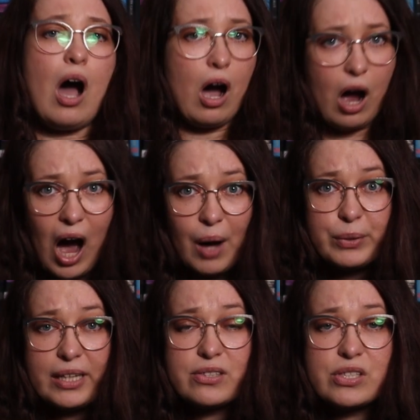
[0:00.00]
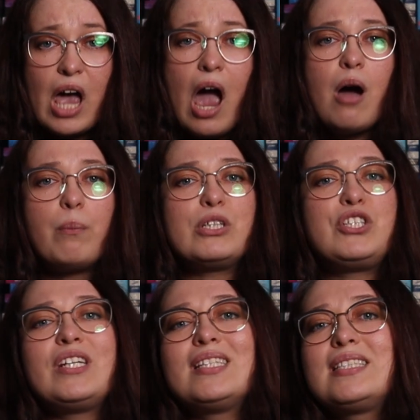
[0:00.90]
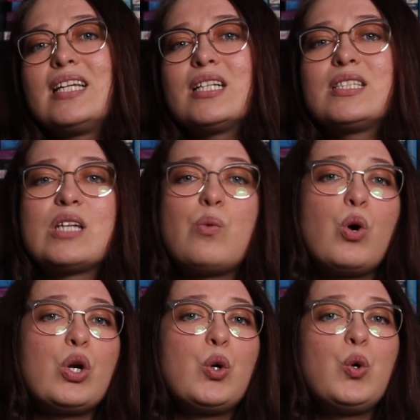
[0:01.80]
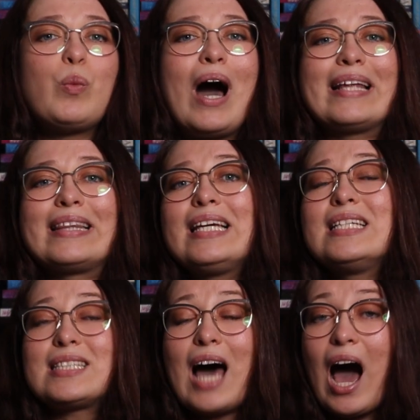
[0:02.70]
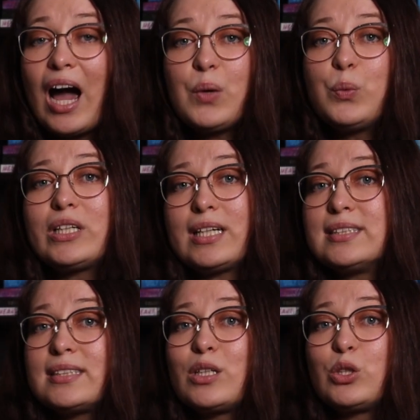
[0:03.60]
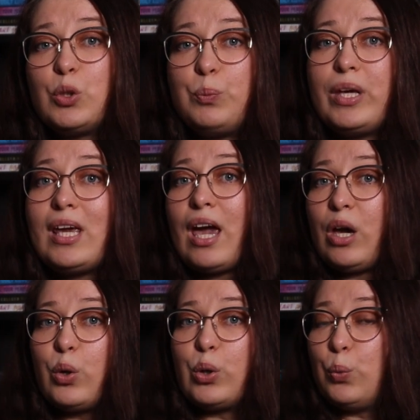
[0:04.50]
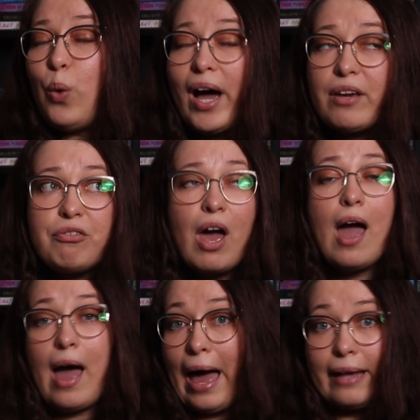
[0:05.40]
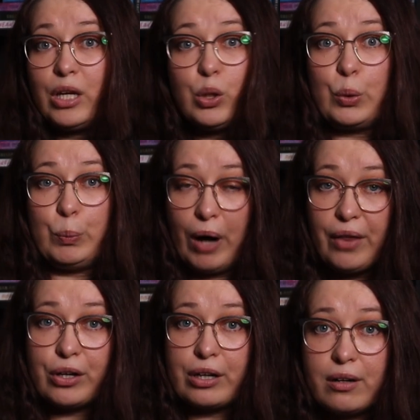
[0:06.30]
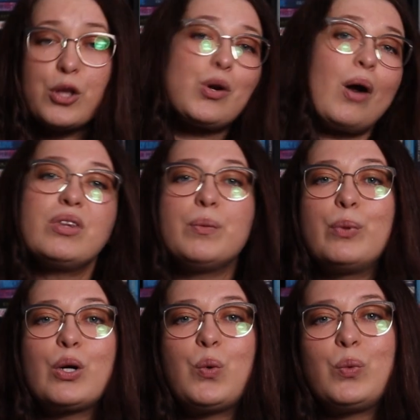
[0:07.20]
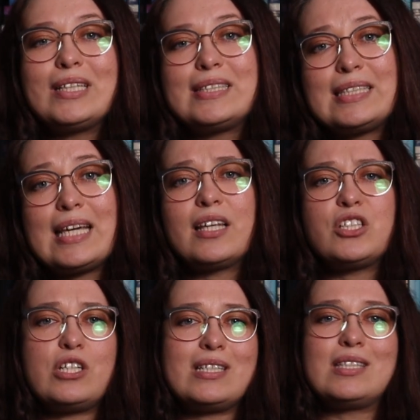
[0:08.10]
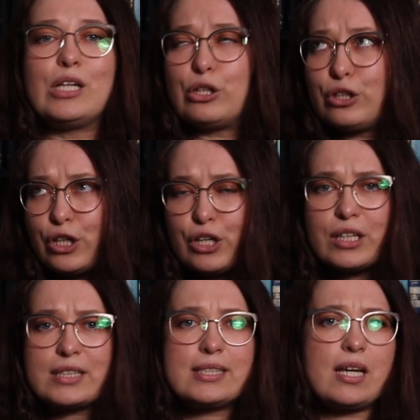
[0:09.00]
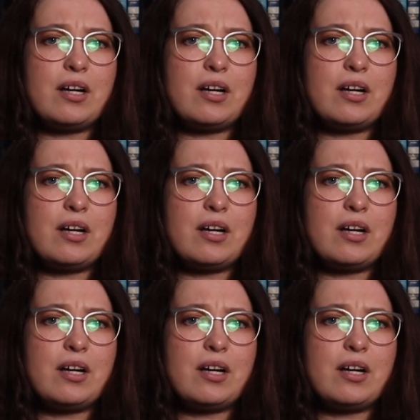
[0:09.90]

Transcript: hobbies, but she's still someone whom at least I would consider to be a good wife and a good mother. Throughout the book, we see that she still cooks,